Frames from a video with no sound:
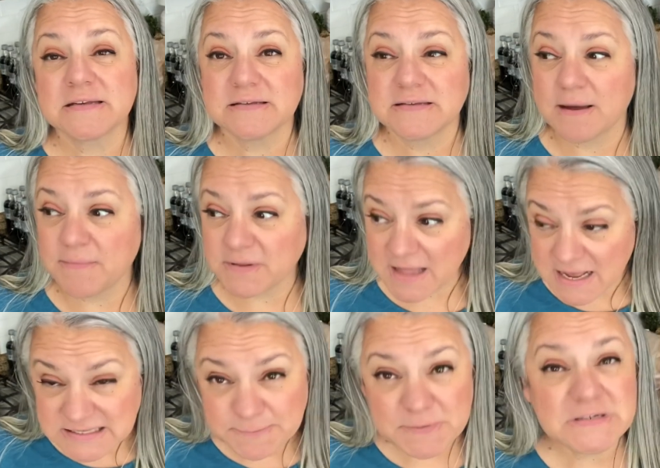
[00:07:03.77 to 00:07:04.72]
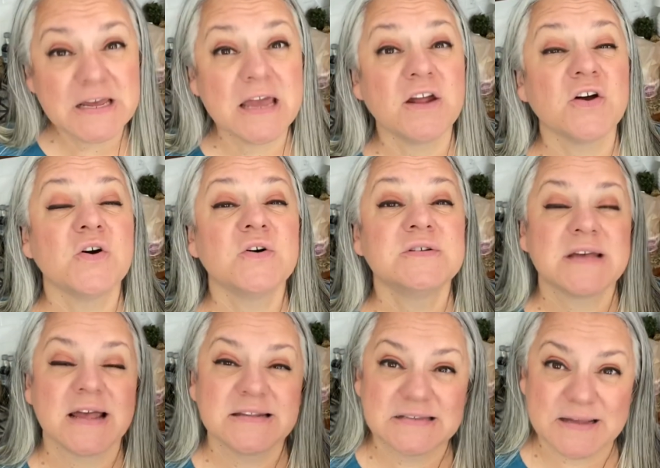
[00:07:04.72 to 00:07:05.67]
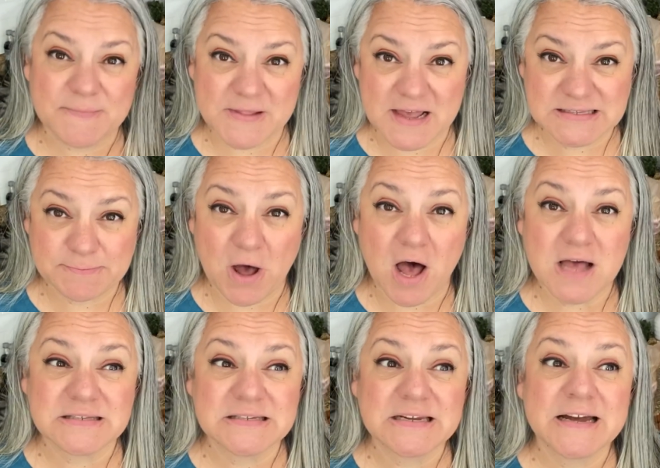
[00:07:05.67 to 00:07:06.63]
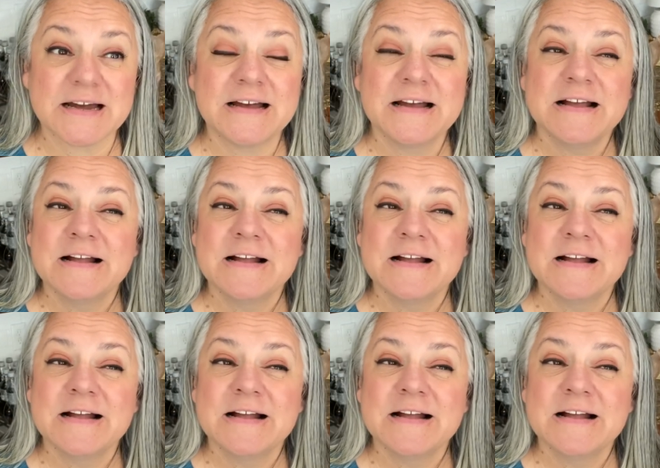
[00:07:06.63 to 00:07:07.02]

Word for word: some less potatoes, and some less pasta,